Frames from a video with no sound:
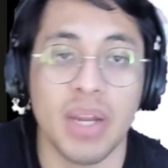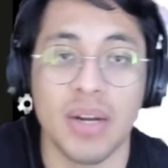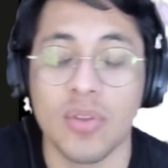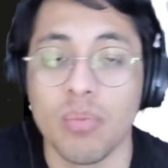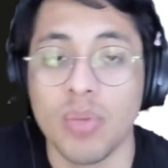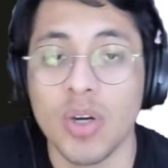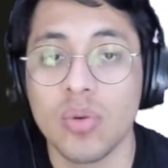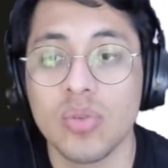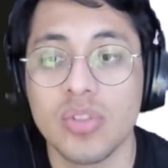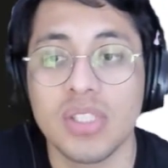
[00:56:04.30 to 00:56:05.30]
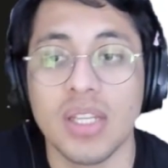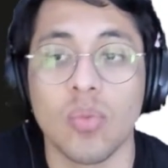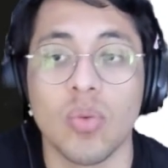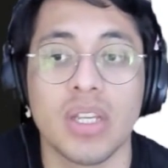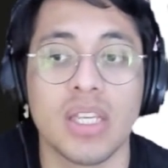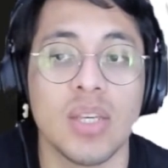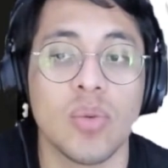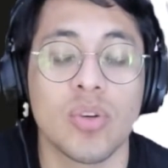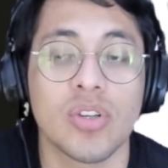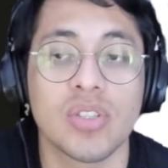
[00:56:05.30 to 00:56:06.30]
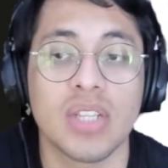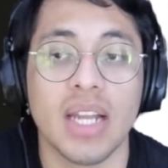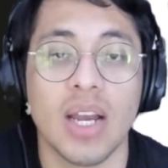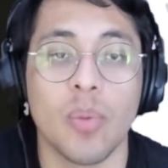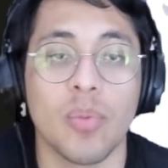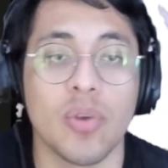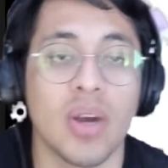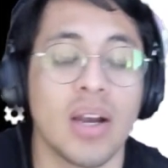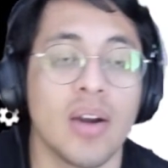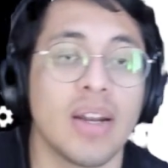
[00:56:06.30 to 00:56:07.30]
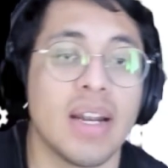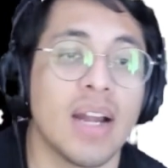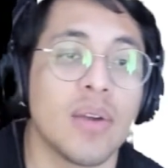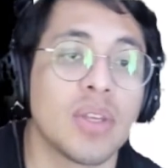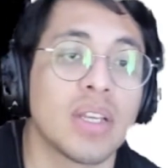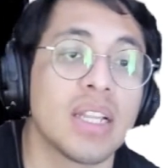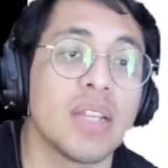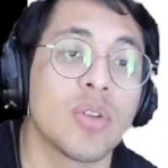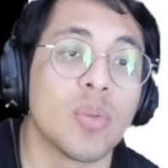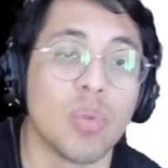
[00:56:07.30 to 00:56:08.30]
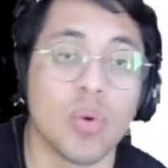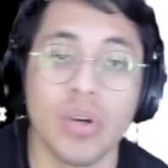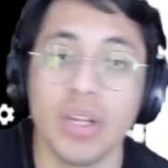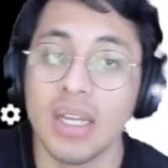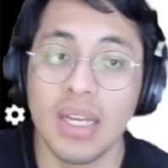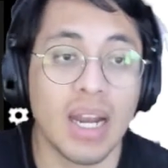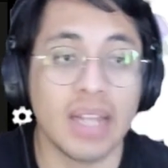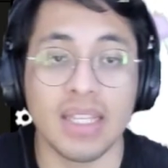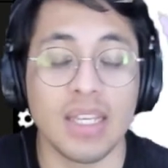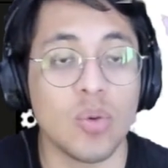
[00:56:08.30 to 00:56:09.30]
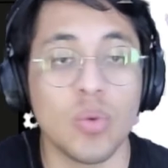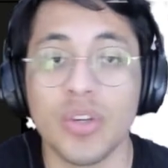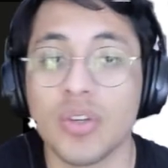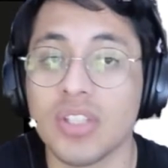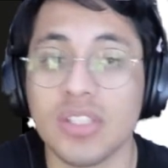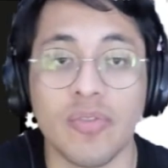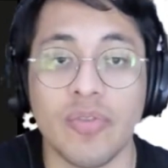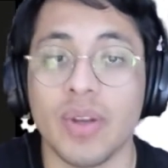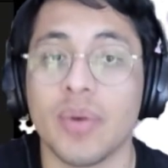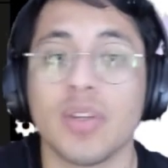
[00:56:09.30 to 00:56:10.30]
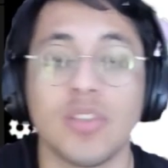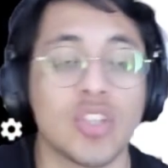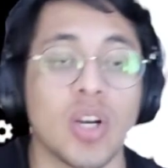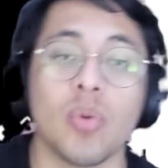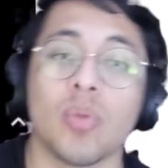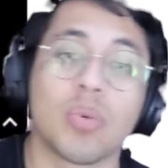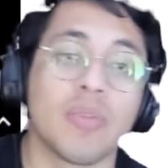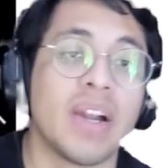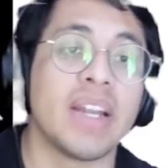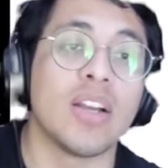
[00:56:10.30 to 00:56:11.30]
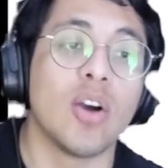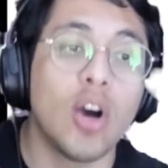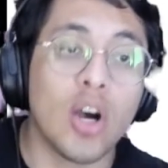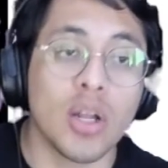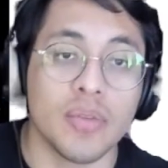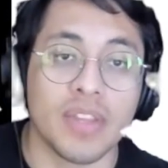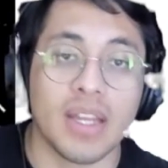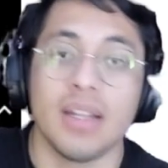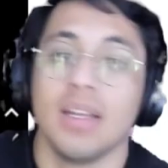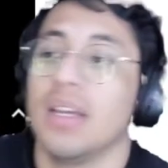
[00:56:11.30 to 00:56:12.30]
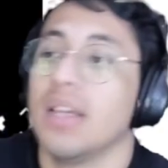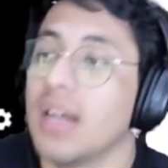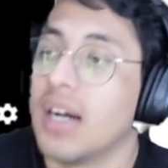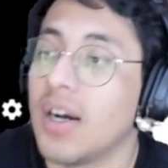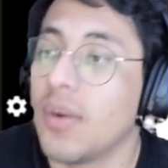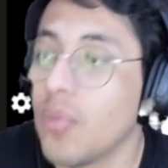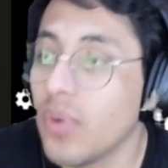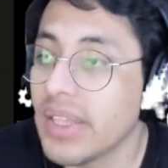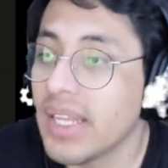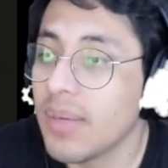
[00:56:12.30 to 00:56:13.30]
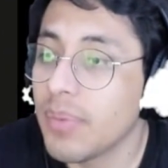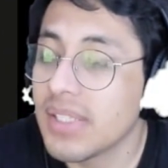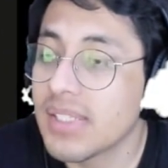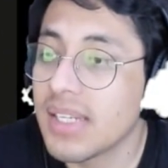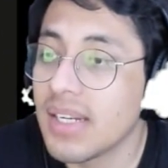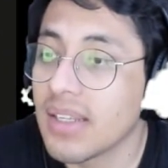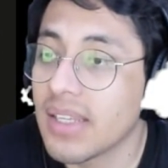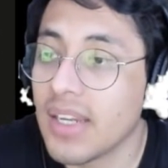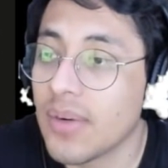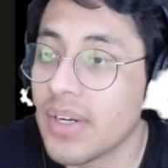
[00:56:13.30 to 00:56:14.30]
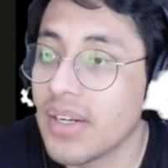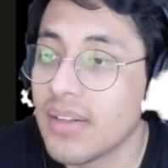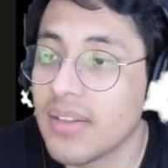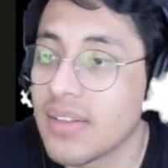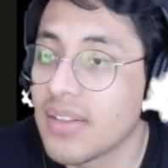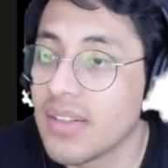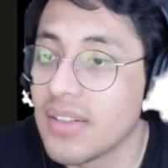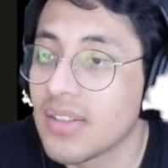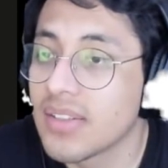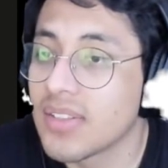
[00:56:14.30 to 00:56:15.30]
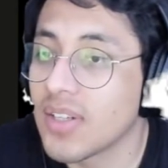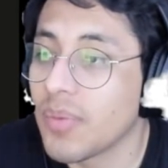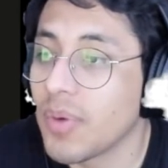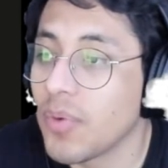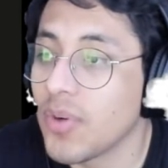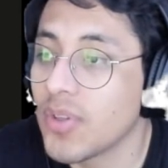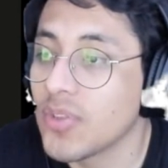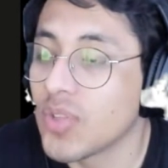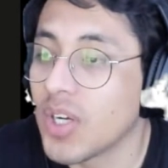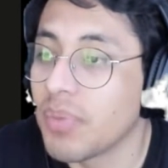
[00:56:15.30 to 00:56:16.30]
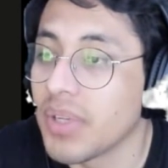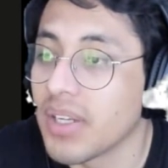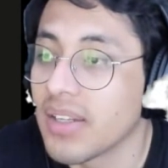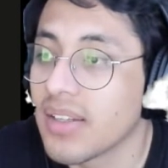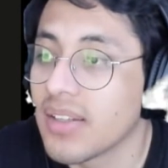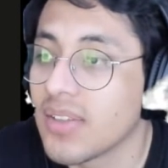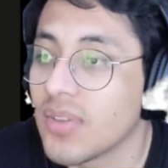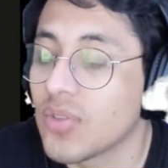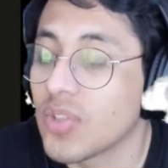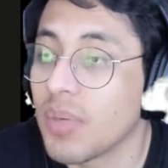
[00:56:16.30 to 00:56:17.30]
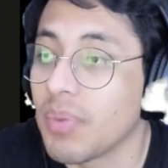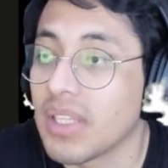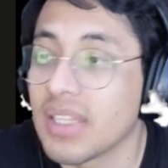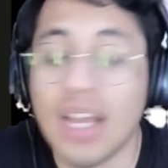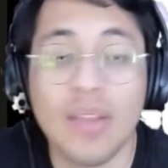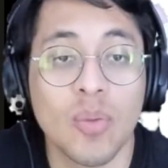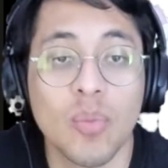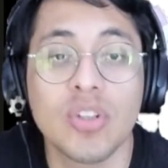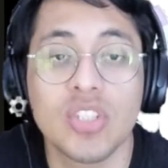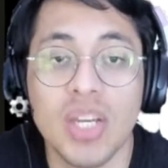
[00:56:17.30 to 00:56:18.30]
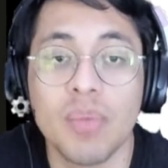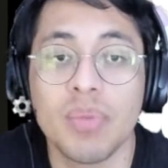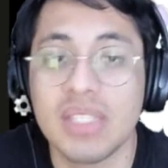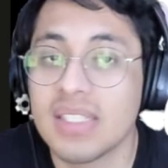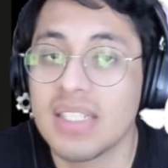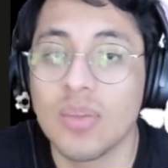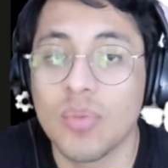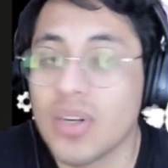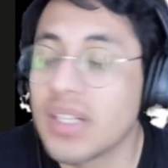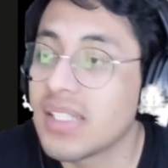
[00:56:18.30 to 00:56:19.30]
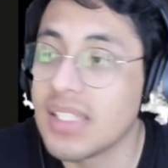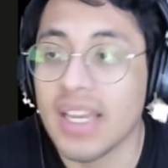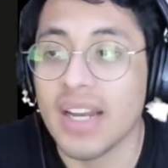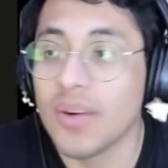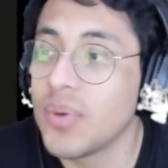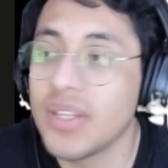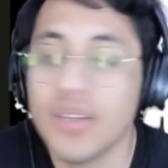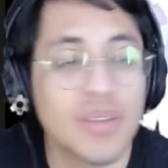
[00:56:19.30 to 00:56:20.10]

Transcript: the most and what keywords can help you out and how to clear the board, I think Udyr does a very good job with providing all of that. With that being said, Garen, sorry my boy, you're dropping. You're dropping. Now the more champions I see, the more I see, yeah, Udyr.